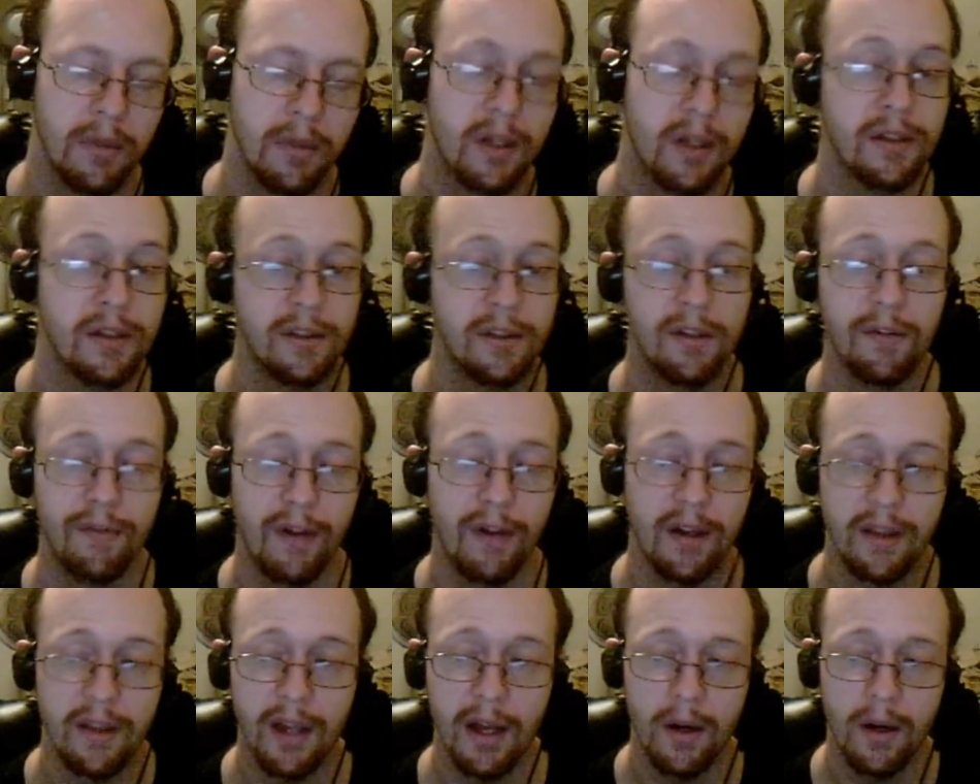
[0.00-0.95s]
because of the
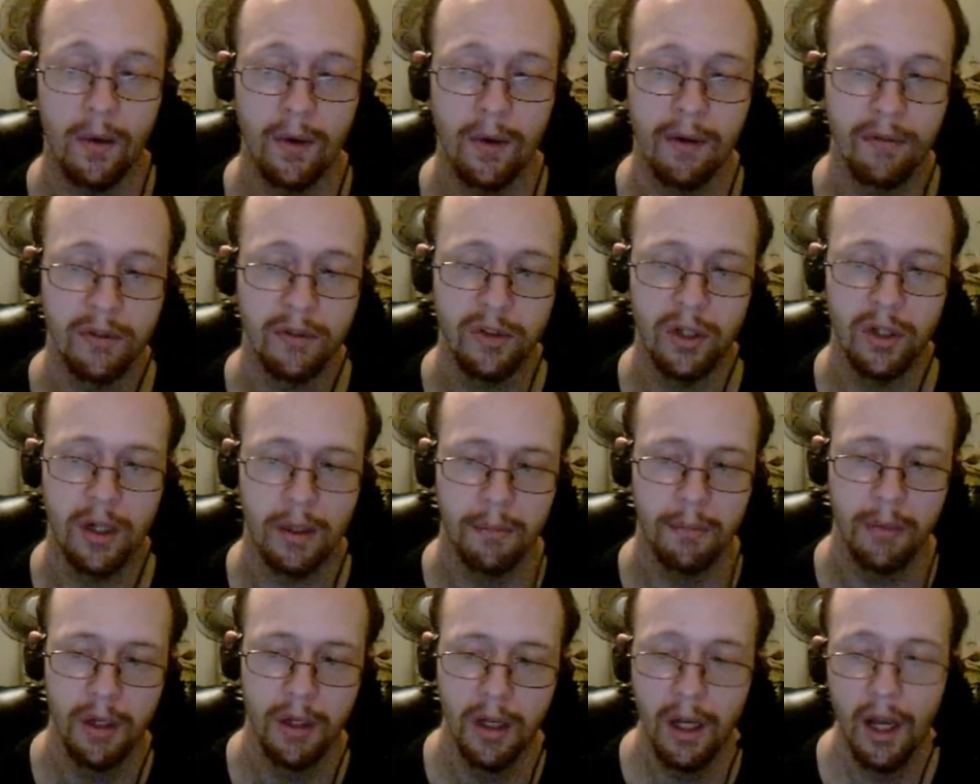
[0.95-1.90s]
fact that I don't have a job,
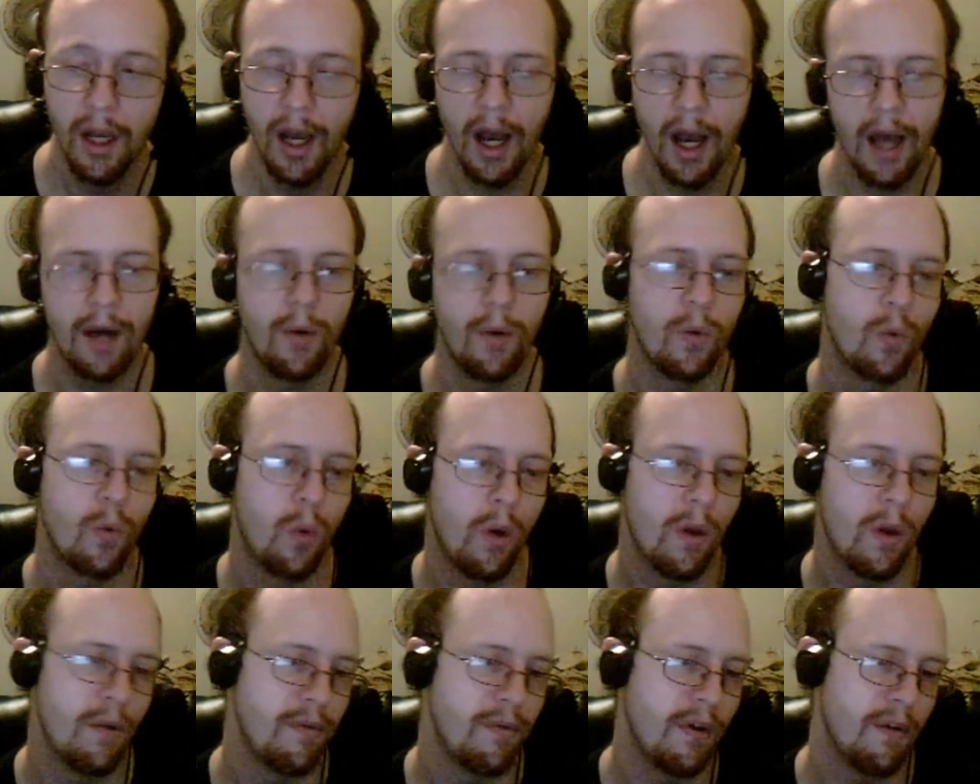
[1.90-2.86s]
I don't
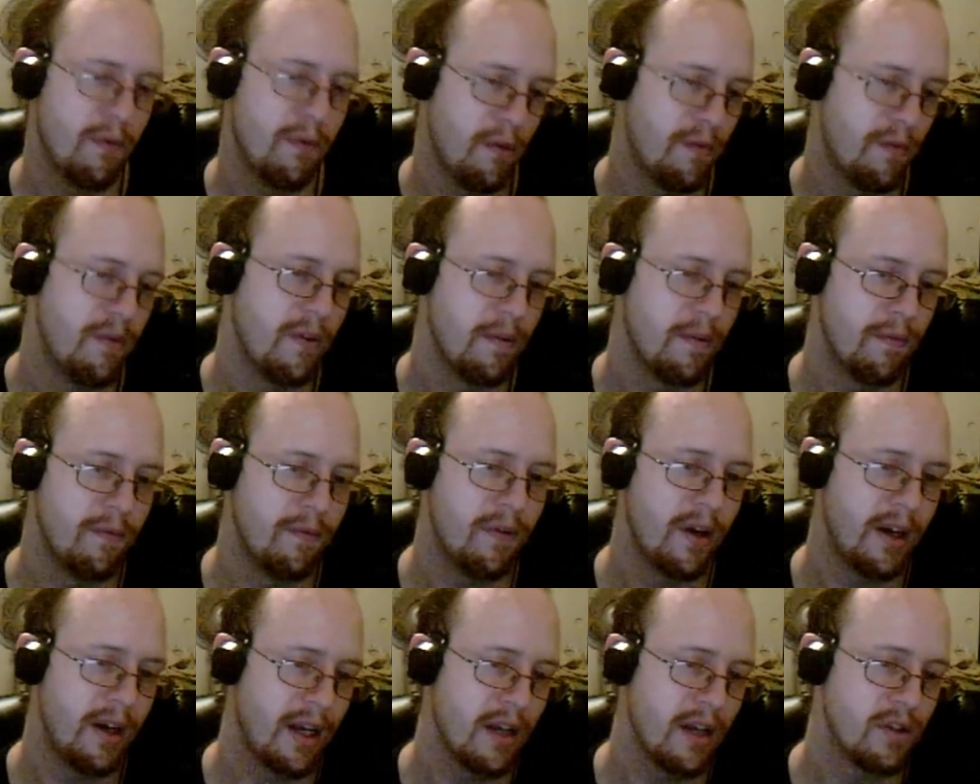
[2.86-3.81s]
qualify for
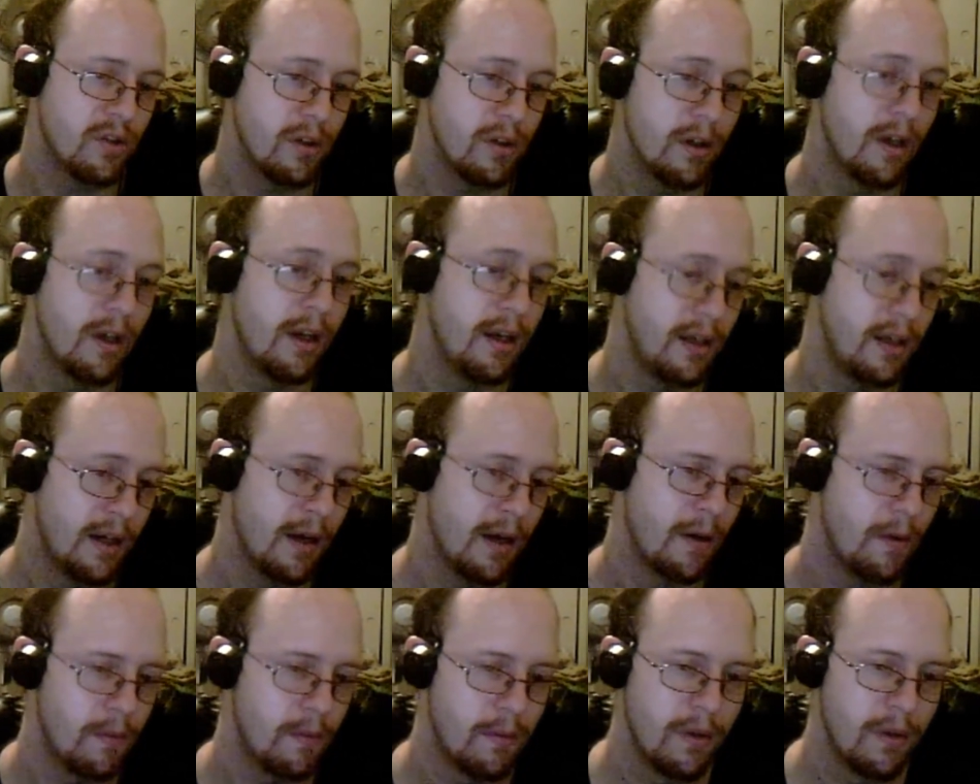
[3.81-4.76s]
financial aid
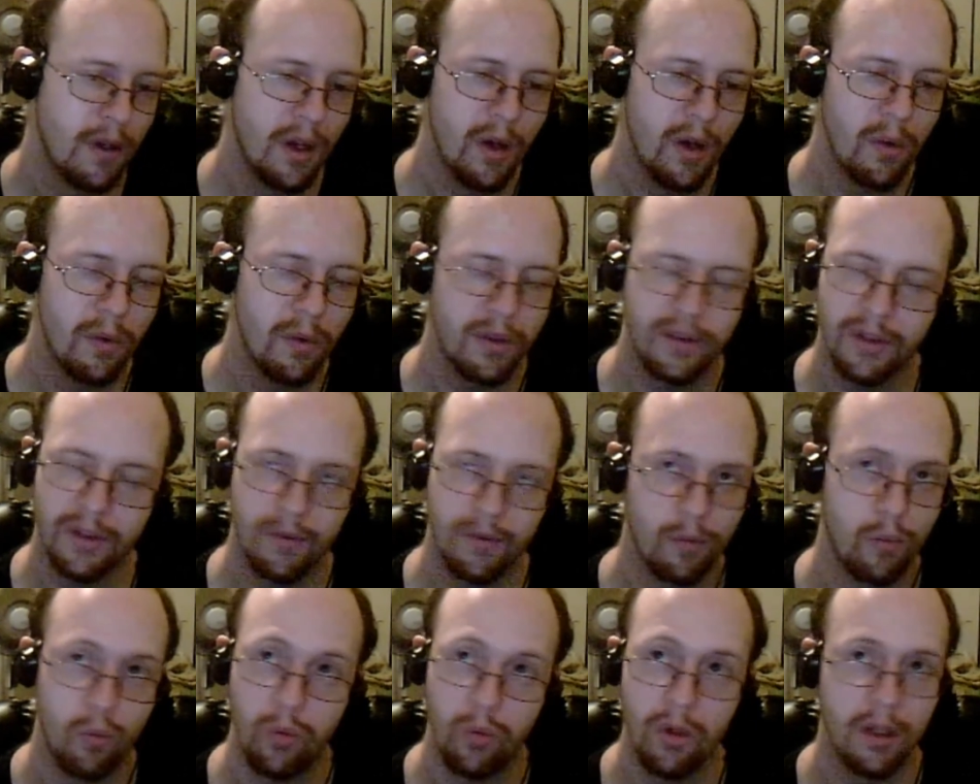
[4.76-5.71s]
now, which
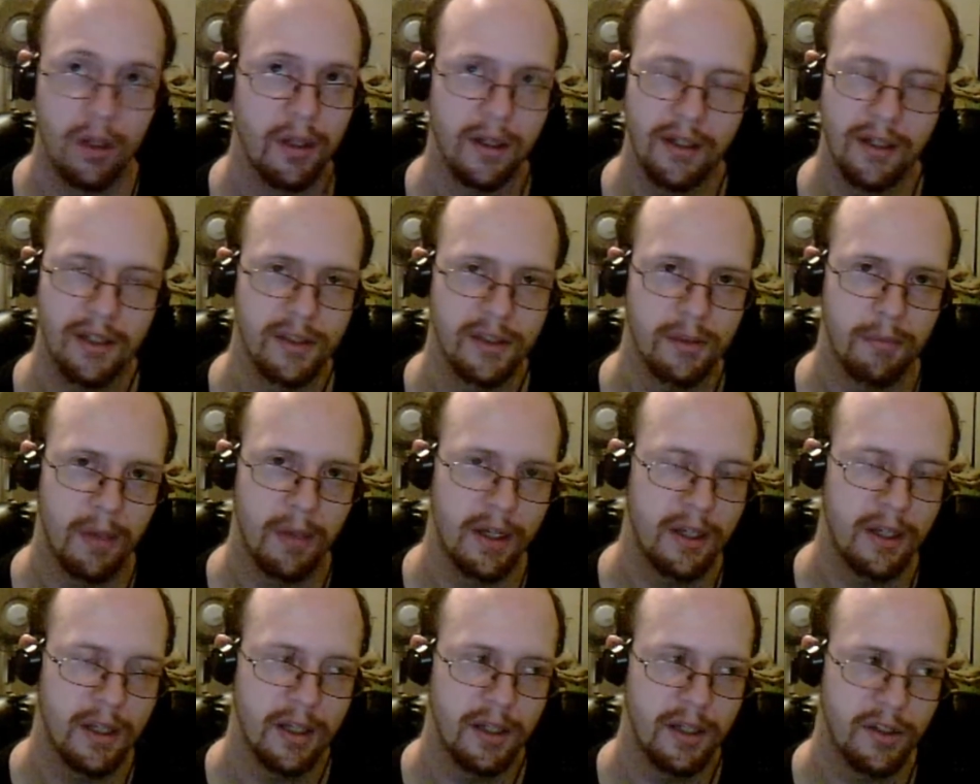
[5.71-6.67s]
really doesn't
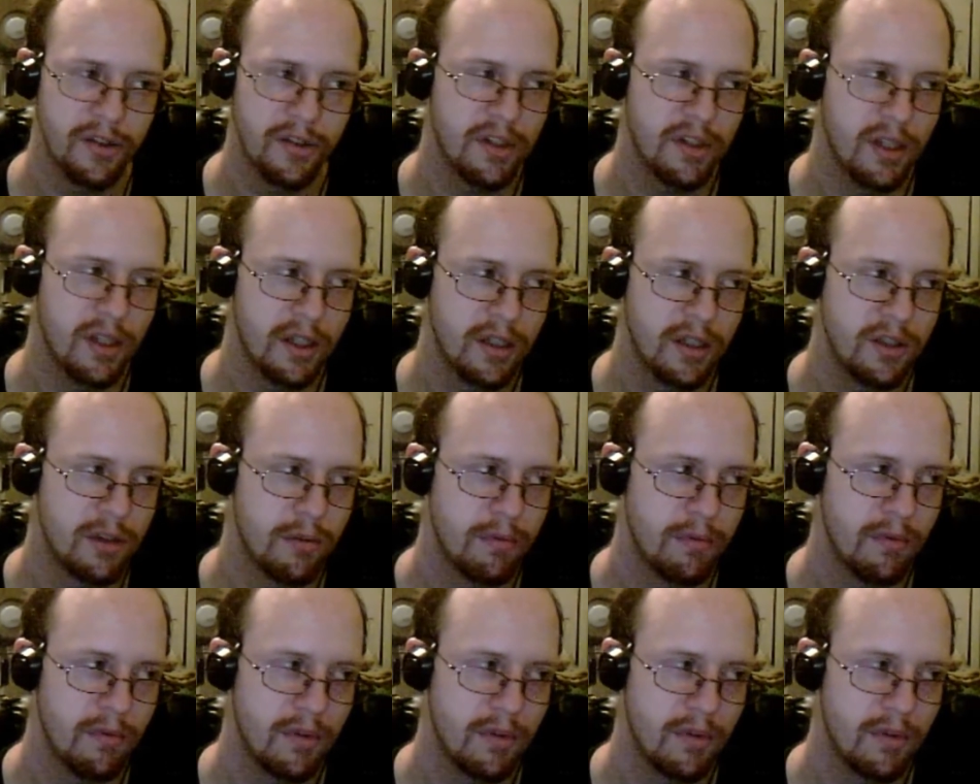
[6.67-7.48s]
make any sense.